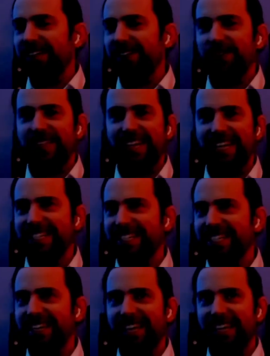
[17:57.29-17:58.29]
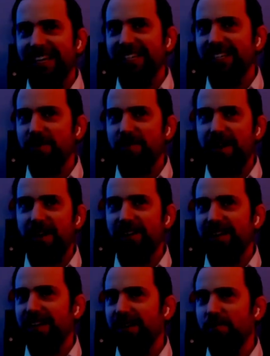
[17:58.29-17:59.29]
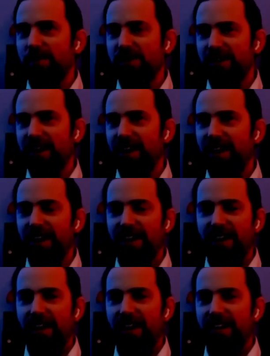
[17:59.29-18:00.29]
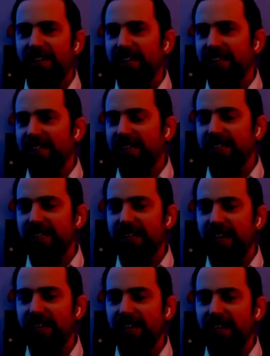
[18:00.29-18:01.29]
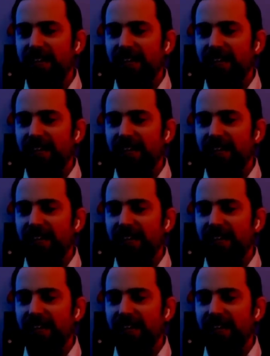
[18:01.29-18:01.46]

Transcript: here with tests. Can I just come back on like Monday and take the test again?"